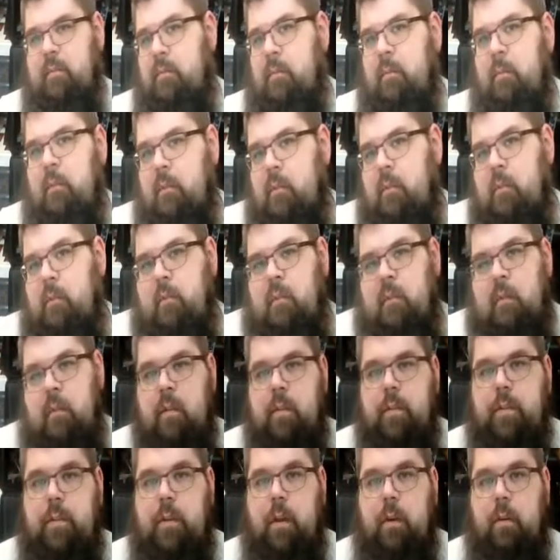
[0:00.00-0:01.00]

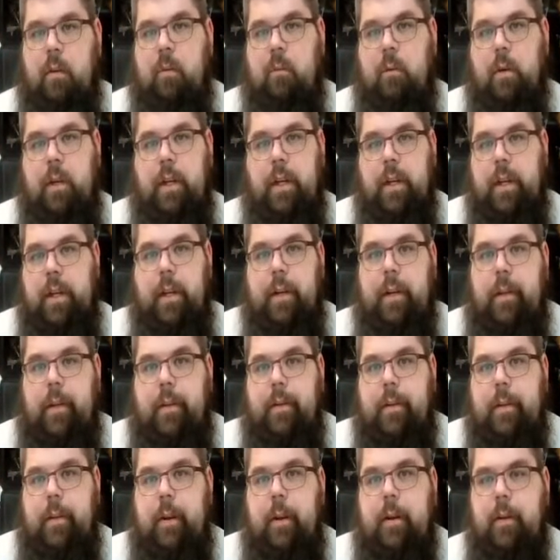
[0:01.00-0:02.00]
That's all you would have needed.
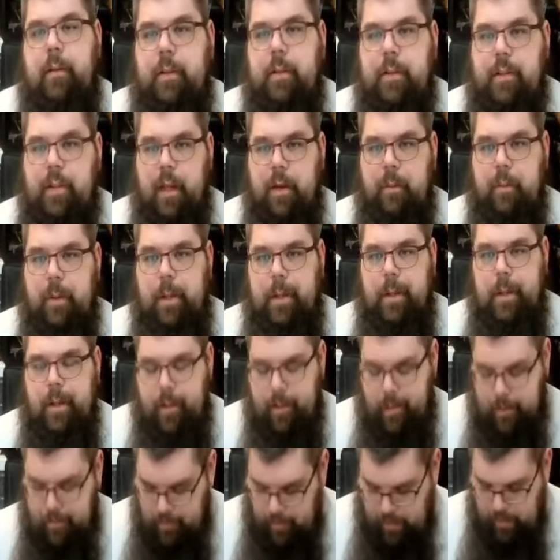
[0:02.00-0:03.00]
You know, it's not a big
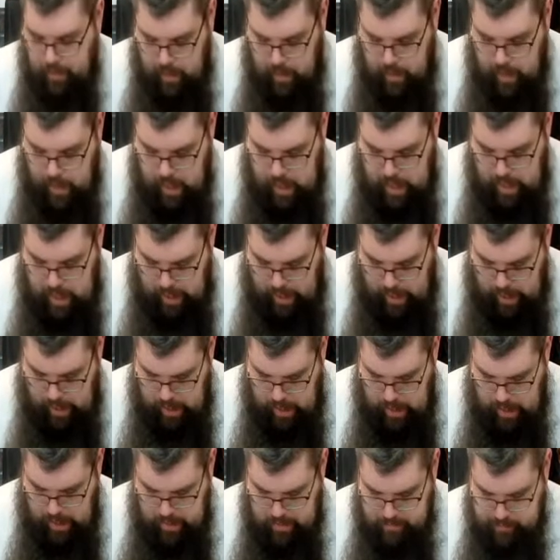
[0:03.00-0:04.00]
deal.
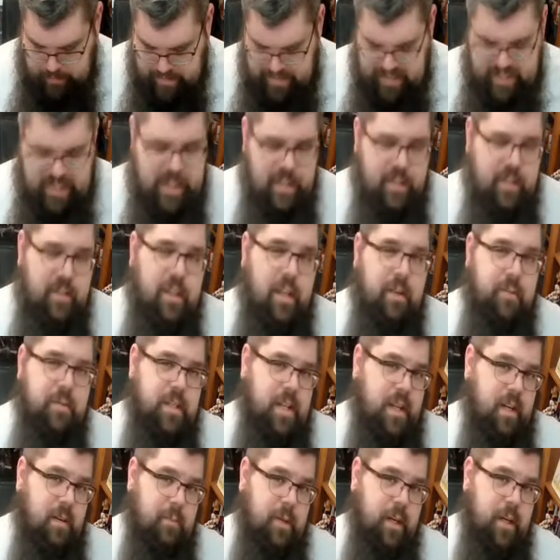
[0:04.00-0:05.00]
But they didn't do that, which
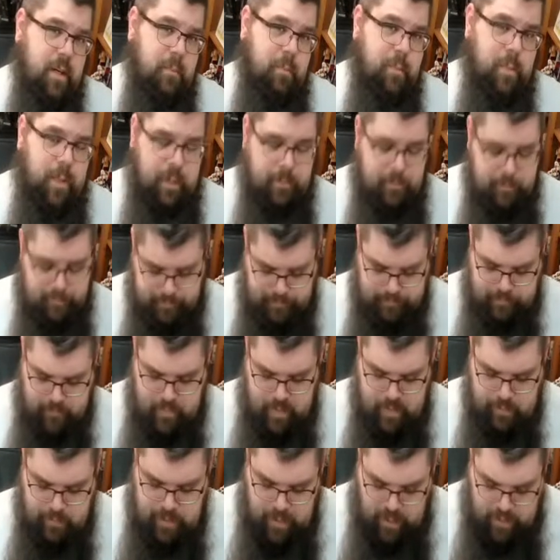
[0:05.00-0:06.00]
is kind of weird. But
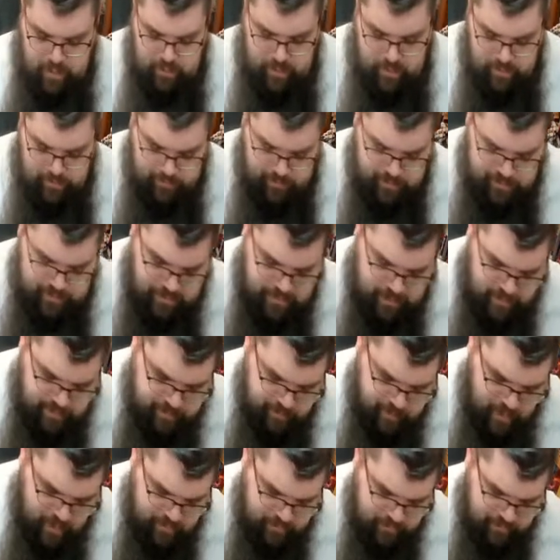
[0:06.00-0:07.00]
we got a lot of really nice
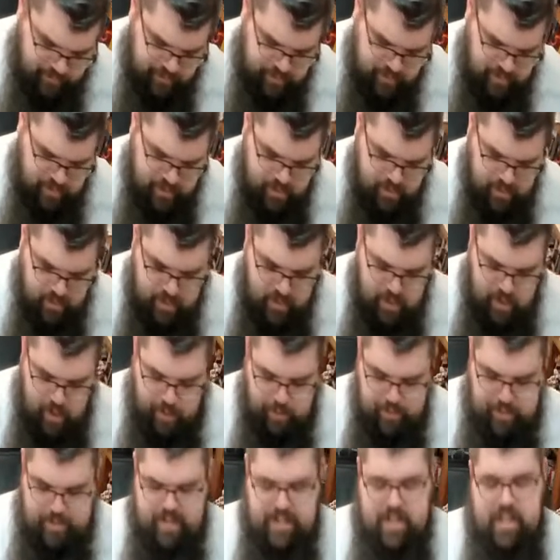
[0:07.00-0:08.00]
models here.
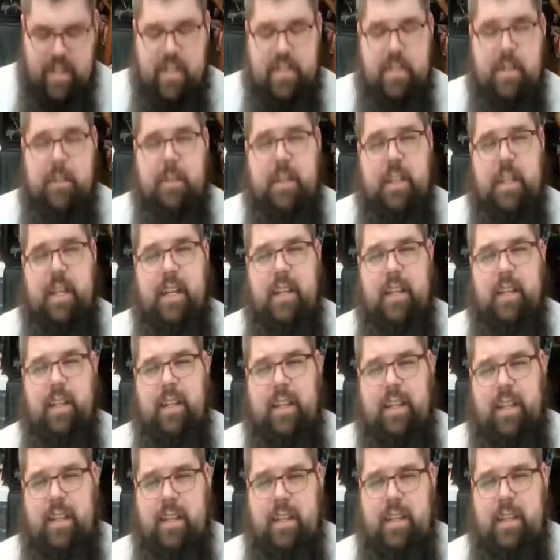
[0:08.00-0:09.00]
I mean, that's not something that,
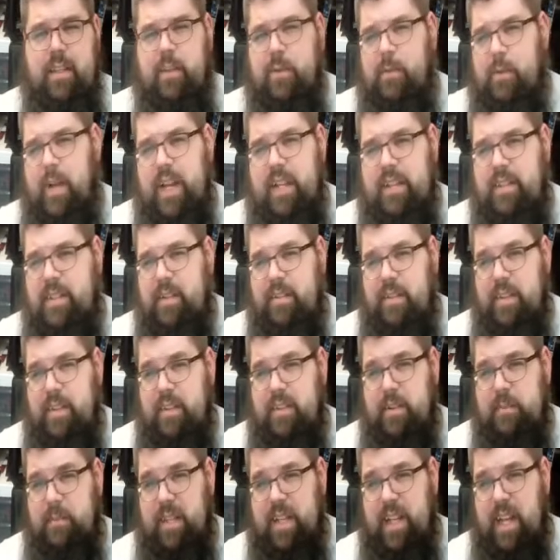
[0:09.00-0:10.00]
like, either way, it's not really
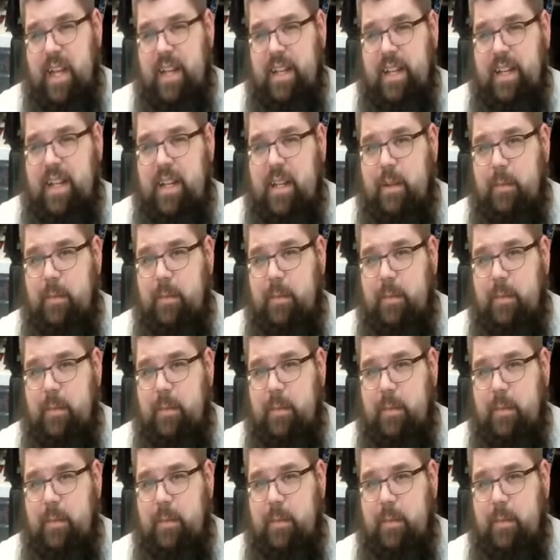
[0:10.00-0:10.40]
something that I need.